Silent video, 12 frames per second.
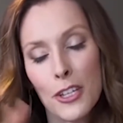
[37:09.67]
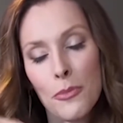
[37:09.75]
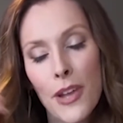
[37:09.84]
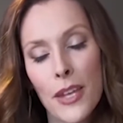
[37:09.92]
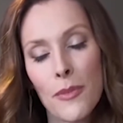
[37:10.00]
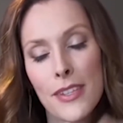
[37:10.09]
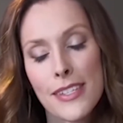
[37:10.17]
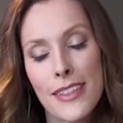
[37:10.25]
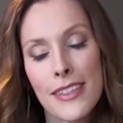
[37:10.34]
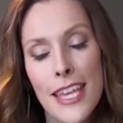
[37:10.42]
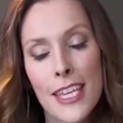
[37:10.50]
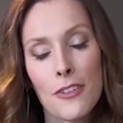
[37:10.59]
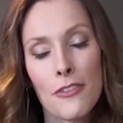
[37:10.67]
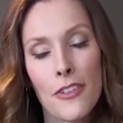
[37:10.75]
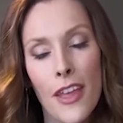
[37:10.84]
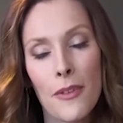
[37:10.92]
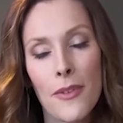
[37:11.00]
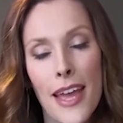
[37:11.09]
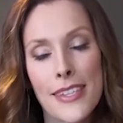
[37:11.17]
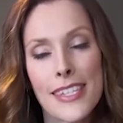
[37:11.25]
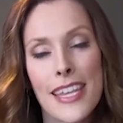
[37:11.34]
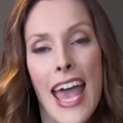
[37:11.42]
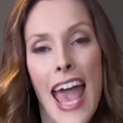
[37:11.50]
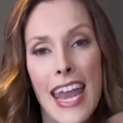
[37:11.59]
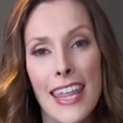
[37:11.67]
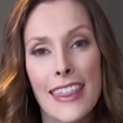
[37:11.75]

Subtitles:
your brain wants to thank you for that rest,